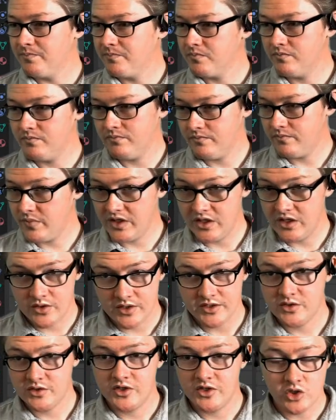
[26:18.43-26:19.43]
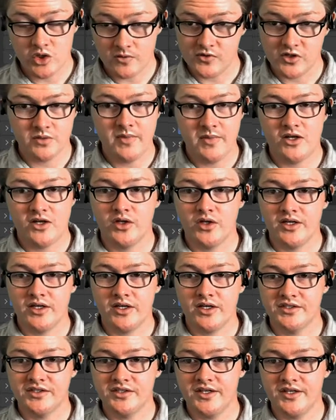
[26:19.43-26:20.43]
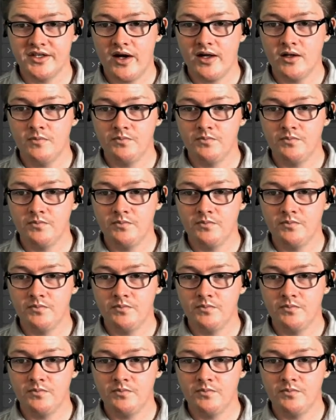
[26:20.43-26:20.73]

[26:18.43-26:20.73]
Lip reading: But you can switch it over to metric as well,